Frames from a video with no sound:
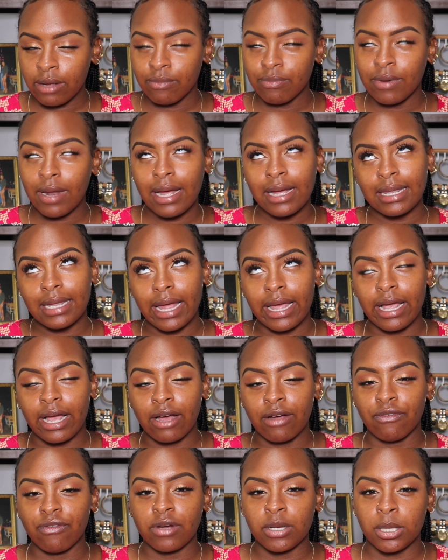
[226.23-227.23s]
not light
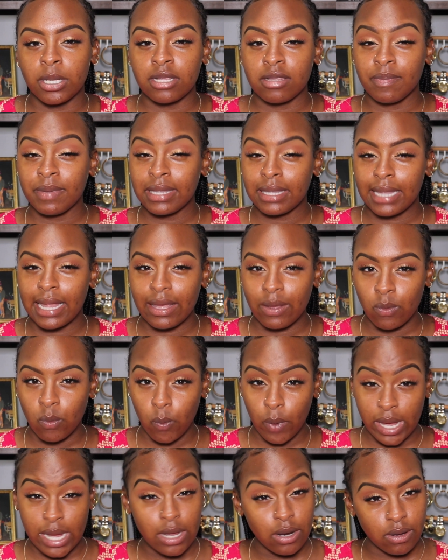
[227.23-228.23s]
coverage, it has to be
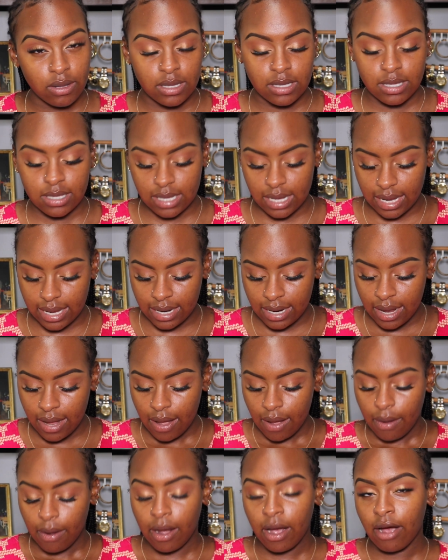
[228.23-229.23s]
lightweight on the skin.
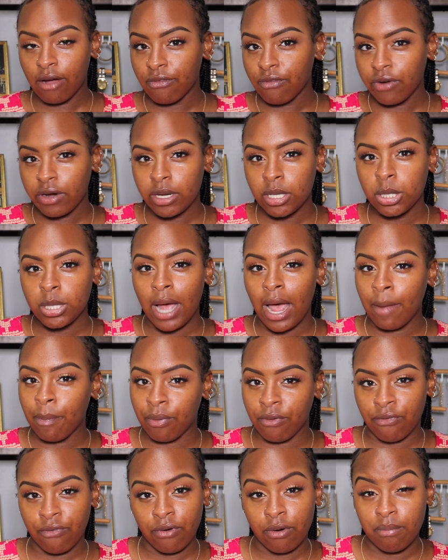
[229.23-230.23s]
Coverage, I
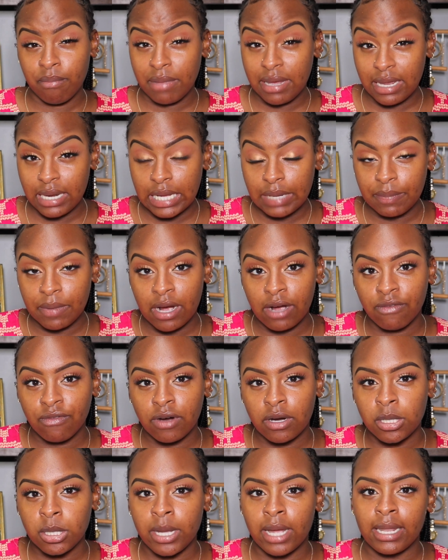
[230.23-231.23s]
prefer medium
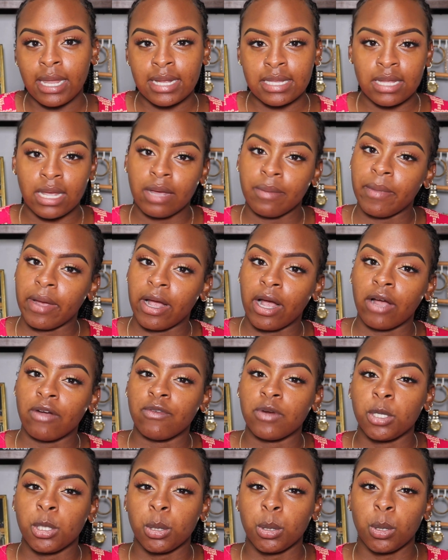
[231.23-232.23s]
coverage. I like to get my
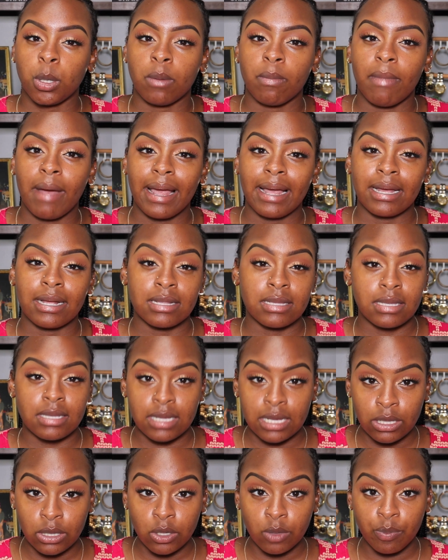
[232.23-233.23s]
coverage from my
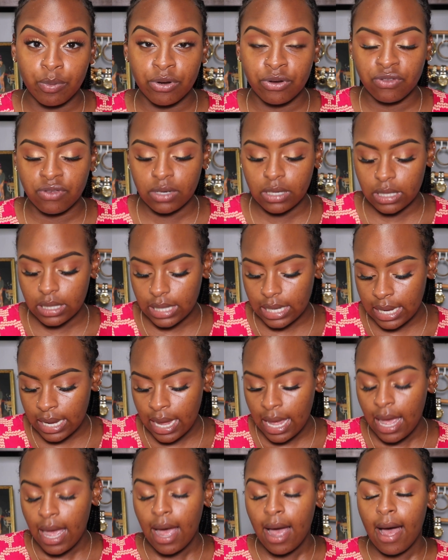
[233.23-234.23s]
concealer
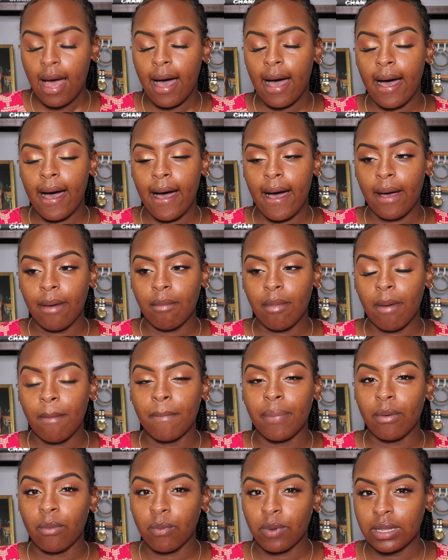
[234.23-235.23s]
personally.
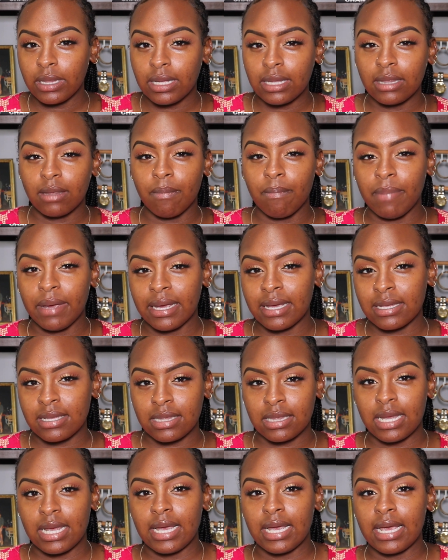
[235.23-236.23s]
But really the
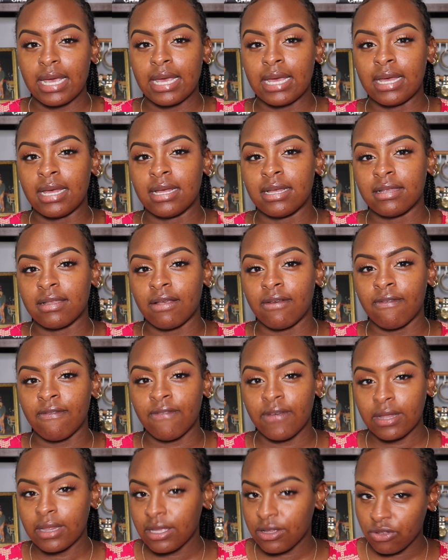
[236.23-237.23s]
biggest thing is
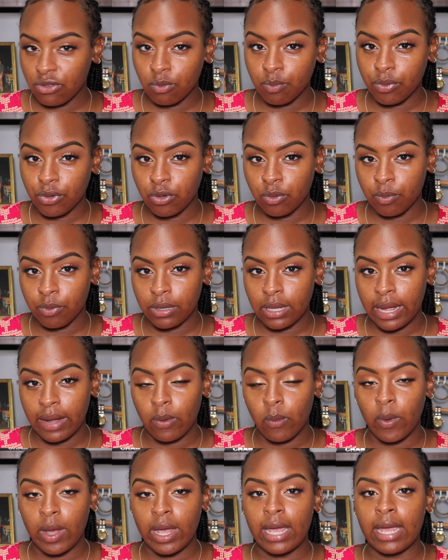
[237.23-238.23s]
feeling super duper
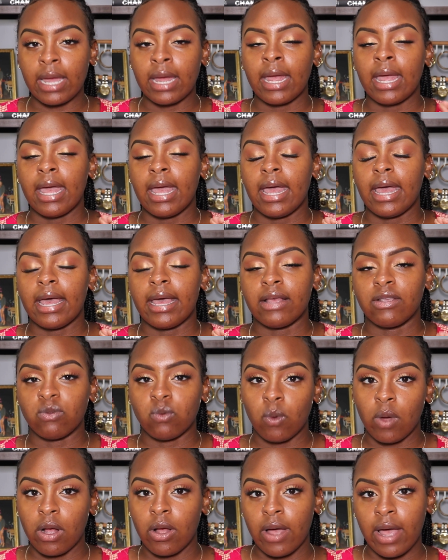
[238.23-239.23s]
lightweight as
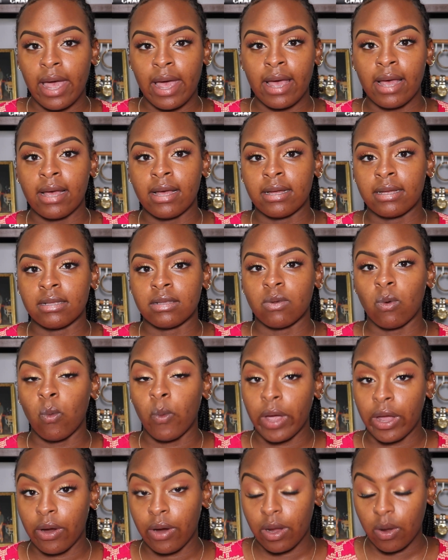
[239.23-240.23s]
well as
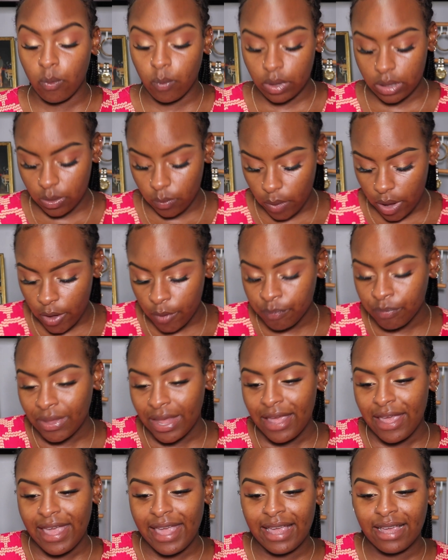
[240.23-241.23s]
wearing really well.
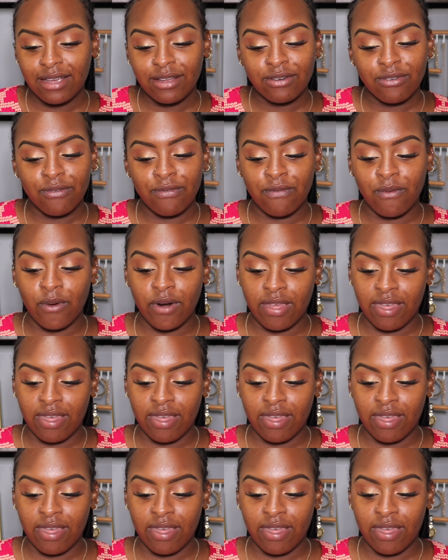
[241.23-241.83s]
And for